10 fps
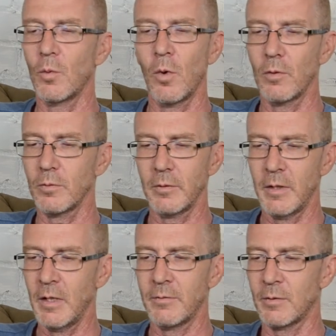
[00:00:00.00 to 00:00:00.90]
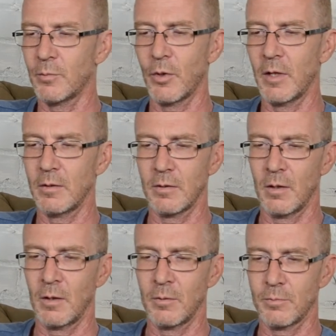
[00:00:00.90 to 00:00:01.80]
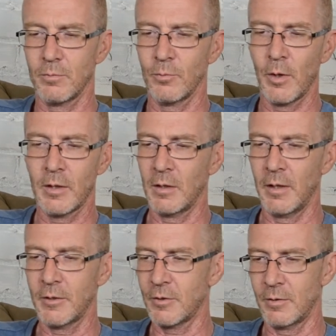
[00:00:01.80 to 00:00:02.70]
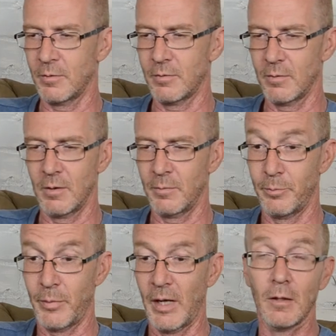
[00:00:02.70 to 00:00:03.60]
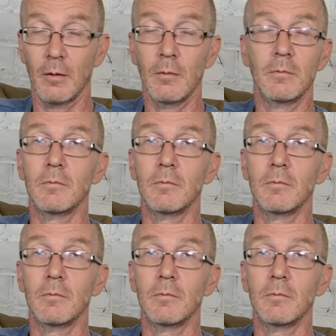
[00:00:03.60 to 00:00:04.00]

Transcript: won't even print a regulation bagel.